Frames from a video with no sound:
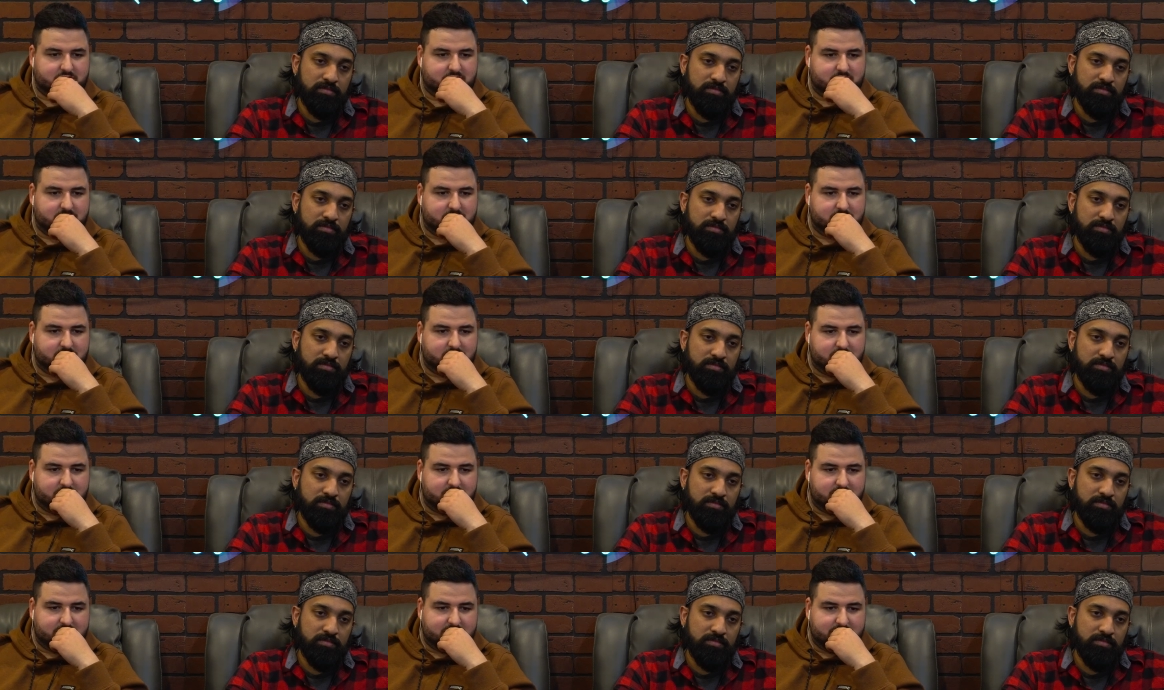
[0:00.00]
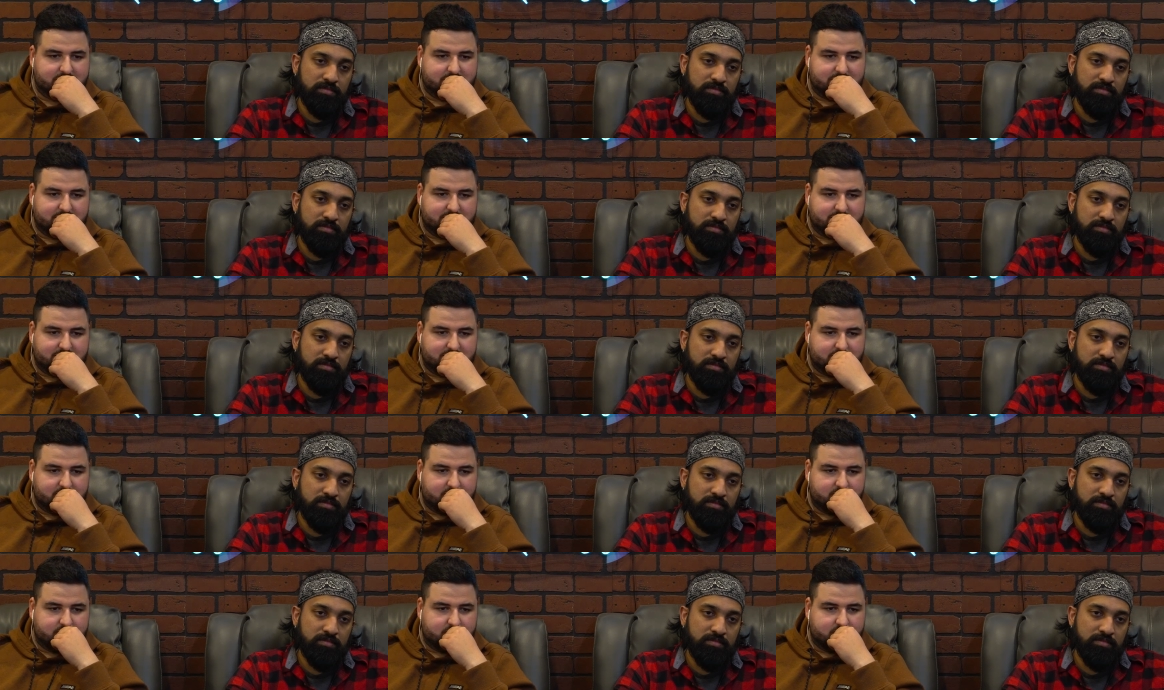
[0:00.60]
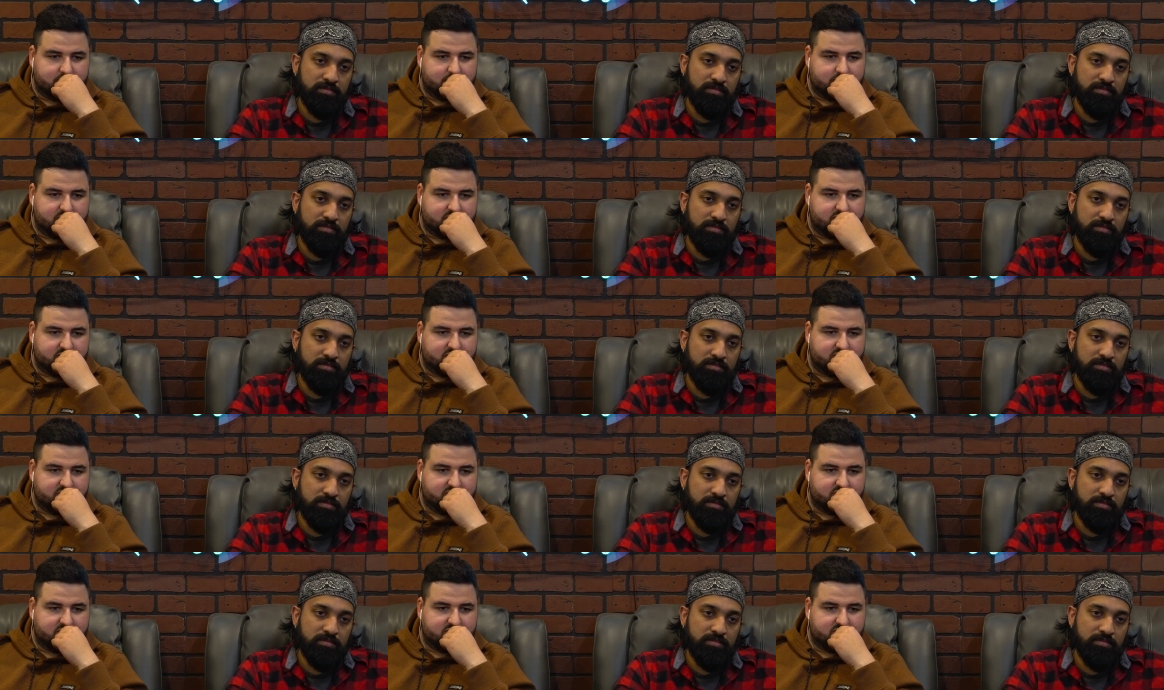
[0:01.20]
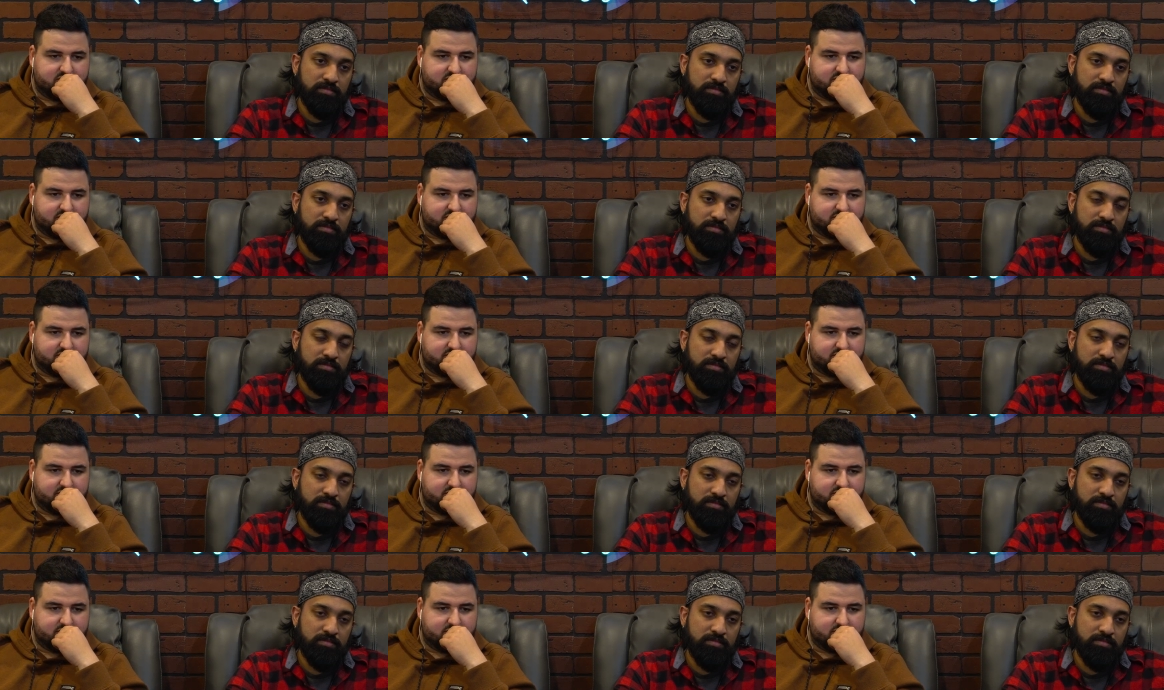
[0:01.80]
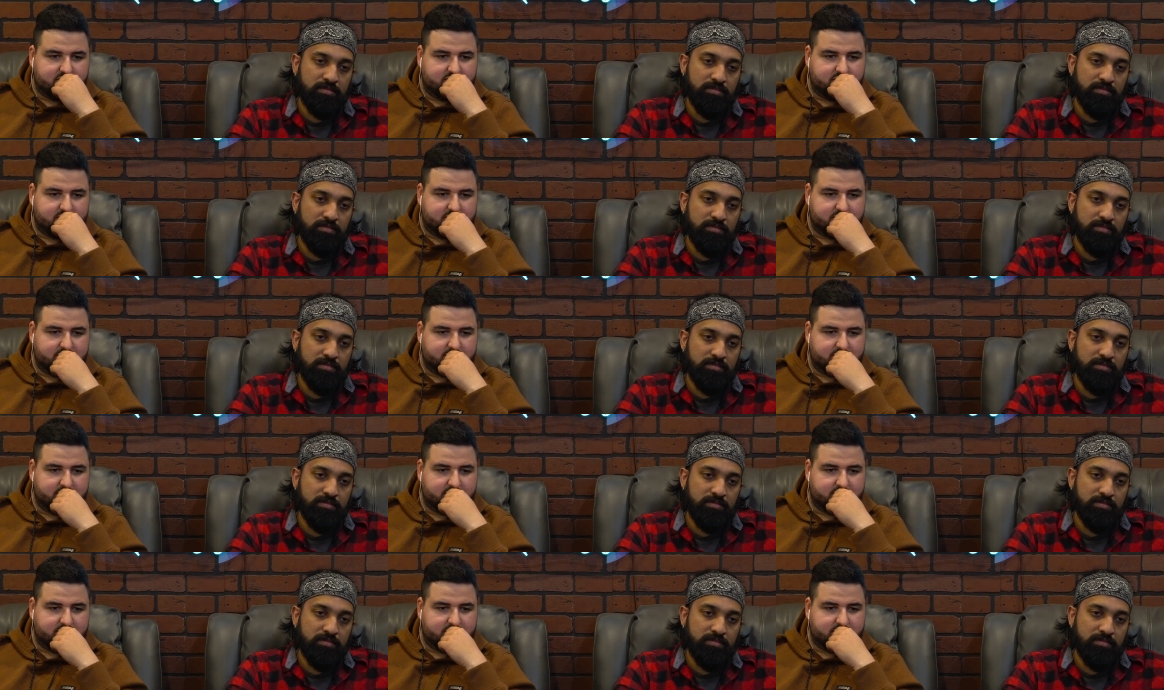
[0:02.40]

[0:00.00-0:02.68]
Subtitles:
(no one is talking)